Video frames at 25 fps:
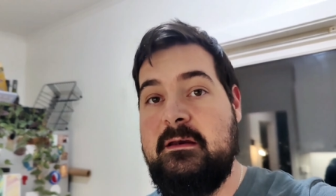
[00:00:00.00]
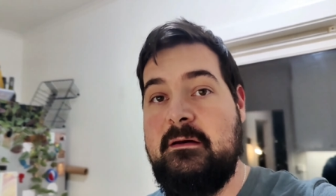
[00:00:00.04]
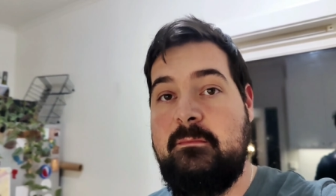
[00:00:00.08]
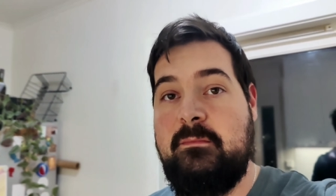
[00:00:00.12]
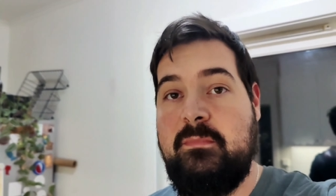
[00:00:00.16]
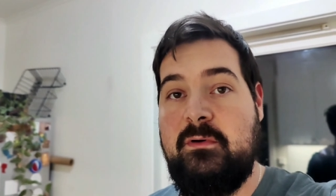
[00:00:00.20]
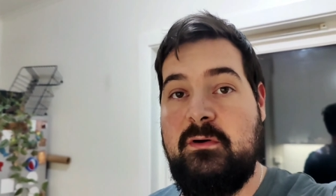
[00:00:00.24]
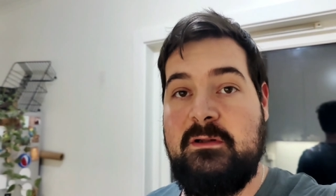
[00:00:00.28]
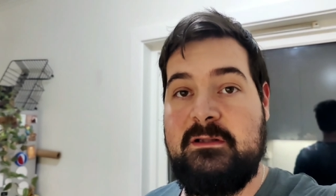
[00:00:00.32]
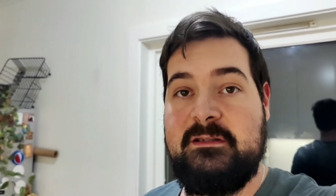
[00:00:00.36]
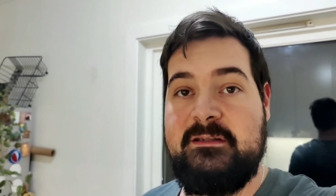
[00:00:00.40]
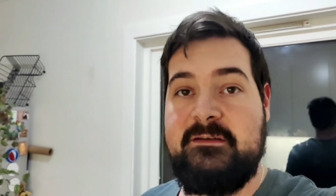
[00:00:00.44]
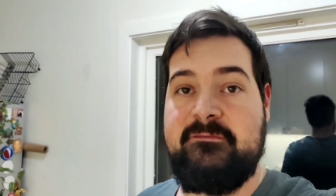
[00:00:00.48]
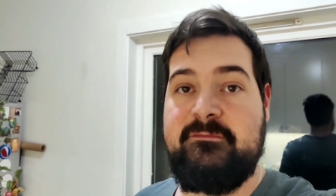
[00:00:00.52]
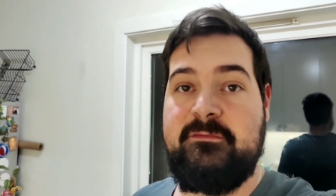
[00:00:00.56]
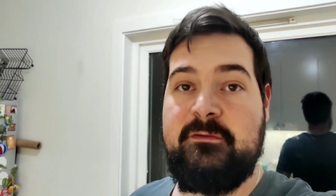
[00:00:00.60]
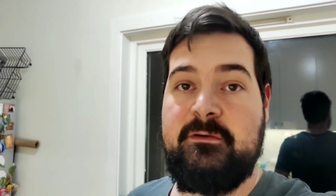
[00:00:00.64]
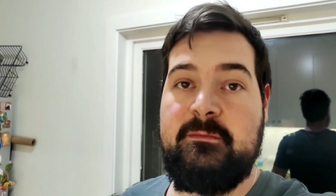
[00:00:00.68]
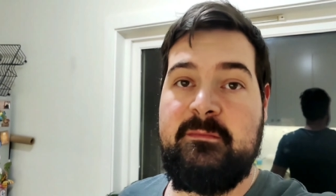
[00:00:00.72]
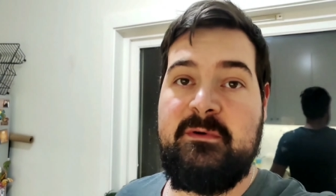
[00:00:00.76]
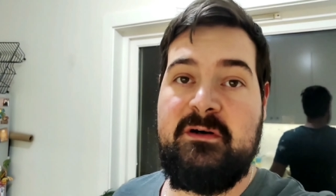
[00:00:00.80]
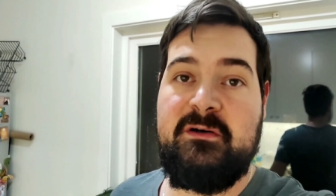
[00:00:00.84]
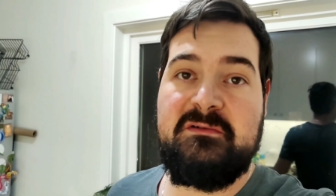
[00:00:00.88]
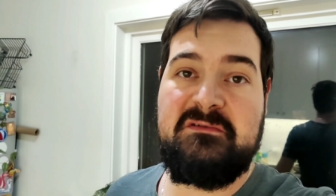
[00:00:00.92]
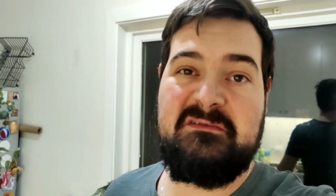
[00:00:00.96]
Boil them
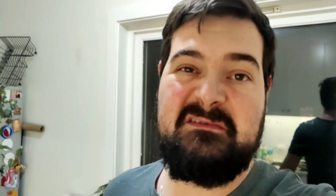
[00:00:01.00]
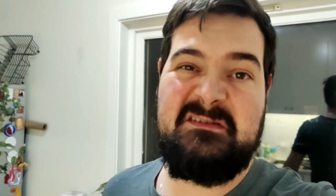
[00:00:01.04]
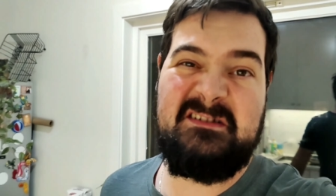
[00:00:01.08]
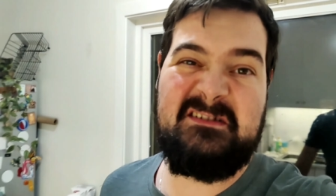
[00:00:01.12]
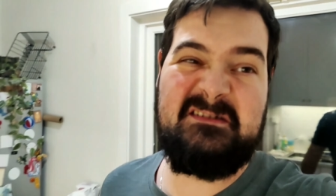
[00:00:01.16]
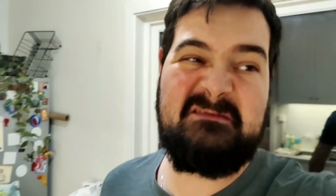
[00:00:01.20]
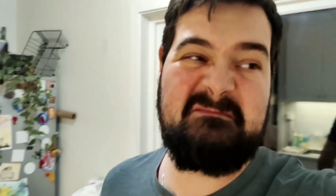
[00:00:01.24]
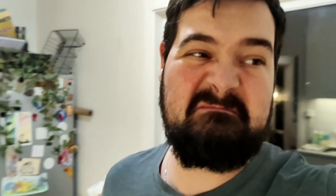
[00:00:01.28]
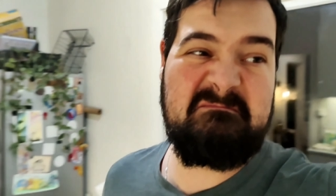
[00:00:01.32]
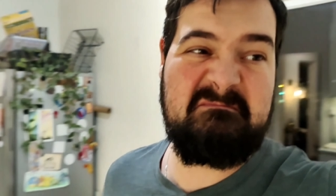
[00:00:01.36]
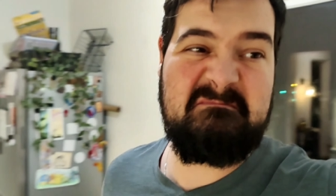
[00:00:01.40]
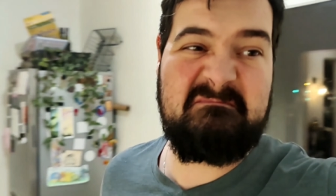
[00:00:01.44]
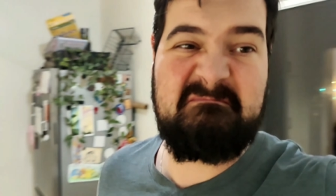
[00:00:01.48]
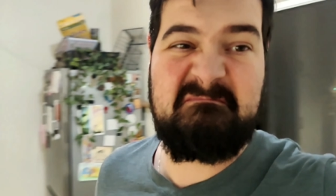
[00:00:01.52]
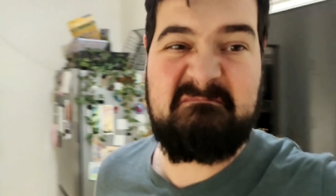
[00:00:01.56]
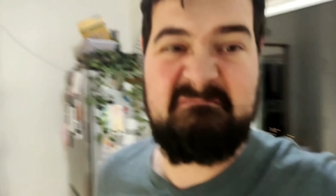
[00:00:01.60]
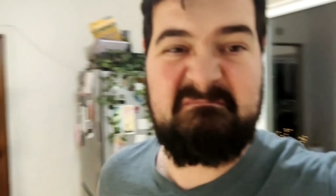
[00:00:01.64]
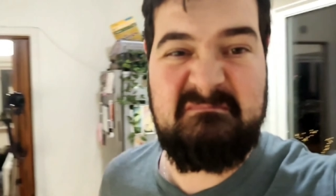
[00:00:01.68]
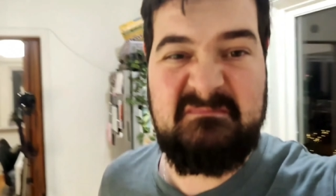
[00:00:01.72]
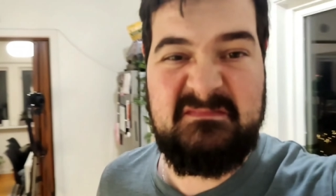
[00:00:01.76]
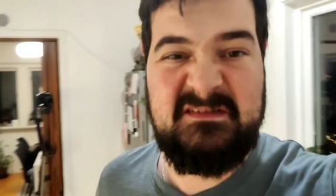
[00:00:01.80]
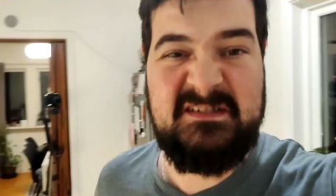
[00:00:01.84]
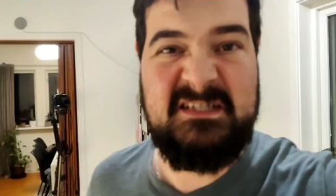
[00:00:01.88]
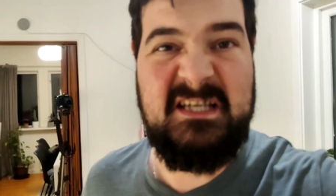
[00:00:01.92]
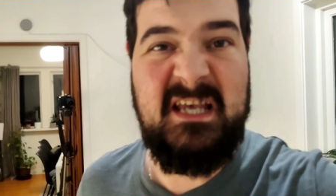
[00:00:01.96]
for about
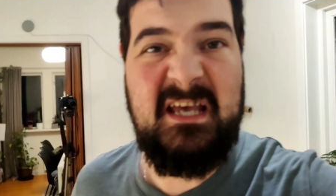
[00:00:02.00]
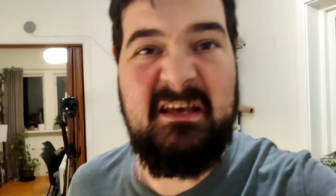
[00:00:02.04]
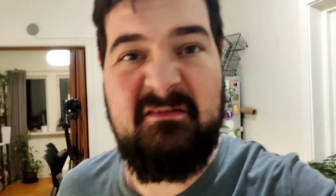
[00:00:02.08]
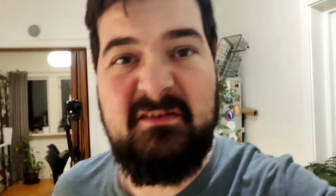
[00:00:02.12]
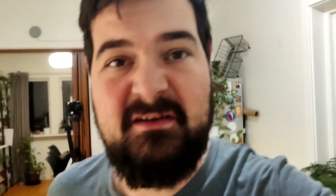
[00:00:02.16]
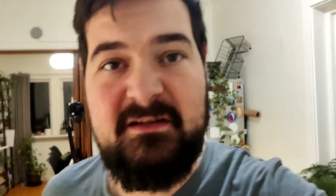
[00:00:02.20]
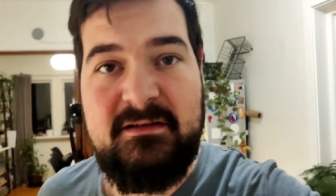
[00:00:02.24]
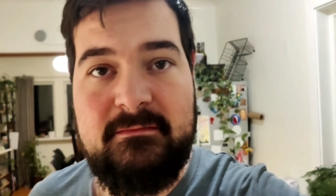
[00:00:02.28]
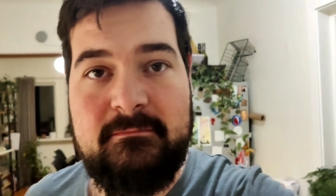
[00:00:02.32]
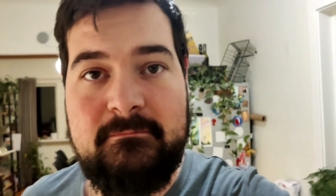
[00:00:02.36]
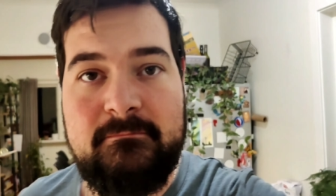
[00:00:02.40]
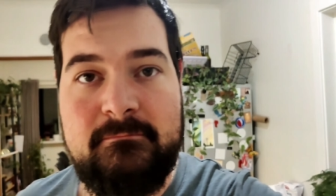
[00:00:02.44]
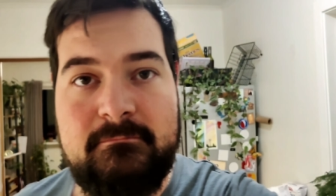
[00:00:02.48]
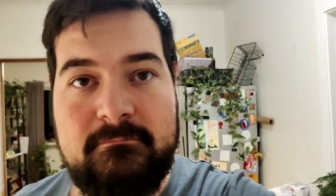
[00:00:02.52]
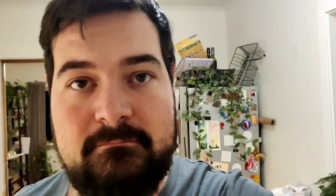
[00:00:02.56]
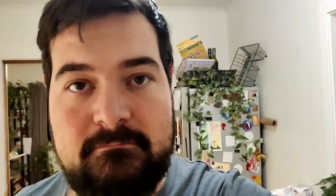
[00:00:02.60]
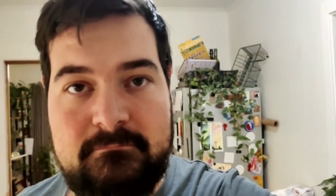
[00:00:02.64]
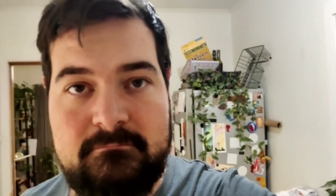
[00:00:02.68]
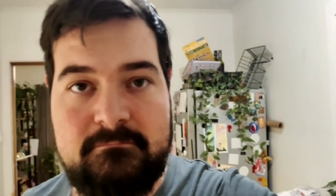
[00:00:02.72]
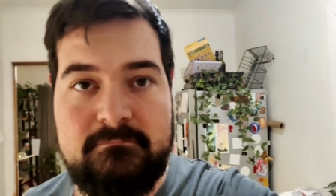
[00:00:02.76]
10